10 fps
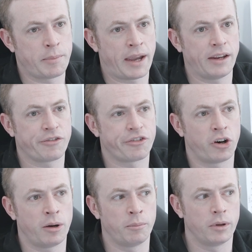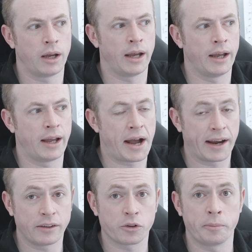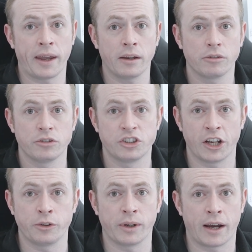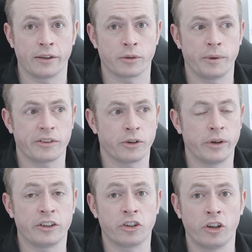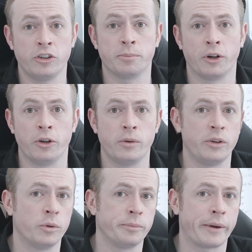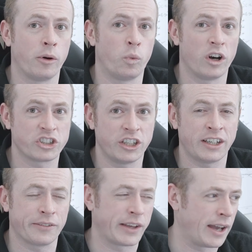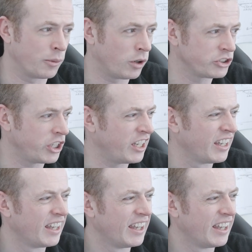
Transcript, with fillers: made from uh, aizome, genuine aizome. So it'd turn you blue. You wouldn't be able to wash it. You'd have to hand wash it.